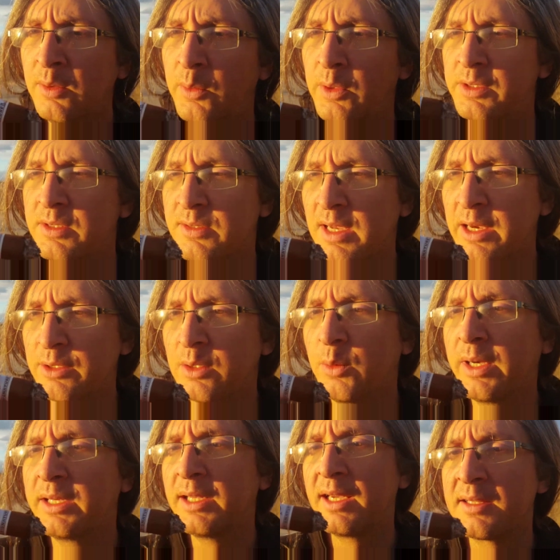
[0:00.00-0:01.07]
which is actually
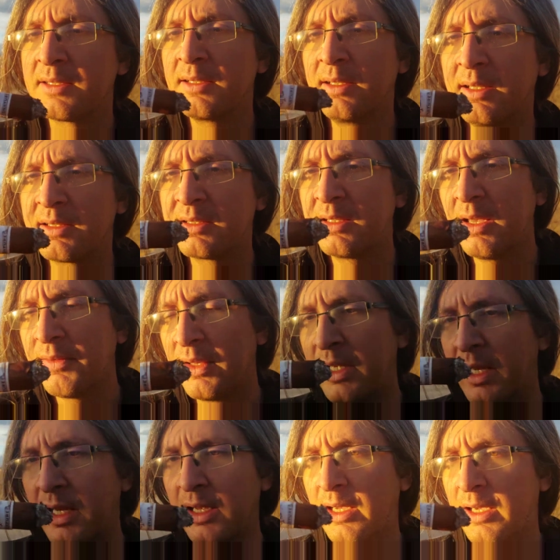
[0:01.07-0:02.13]
quite nice. It's
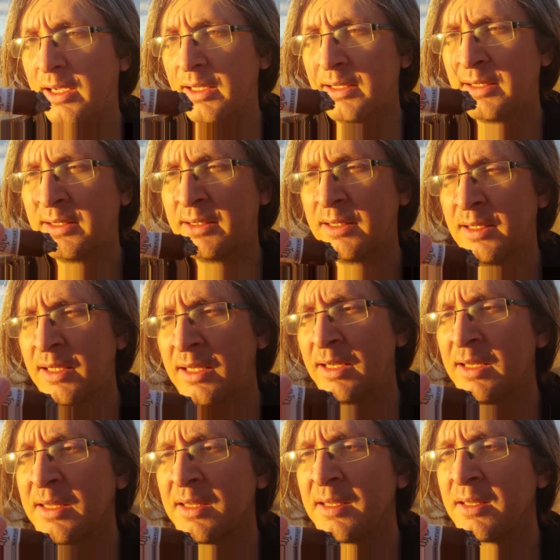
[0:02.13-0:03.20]
definitely an
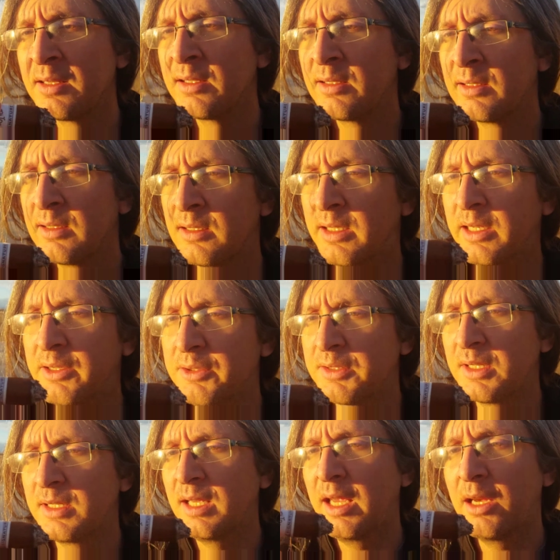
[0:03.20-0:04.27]

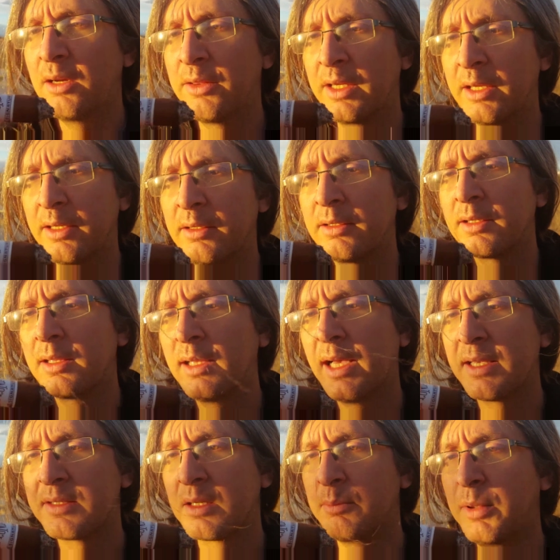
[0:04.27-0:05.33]
interesting take on the
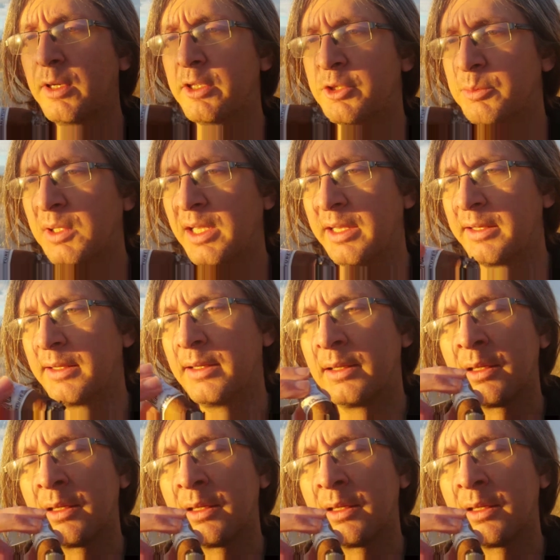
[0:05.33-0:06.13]
classic punch blend.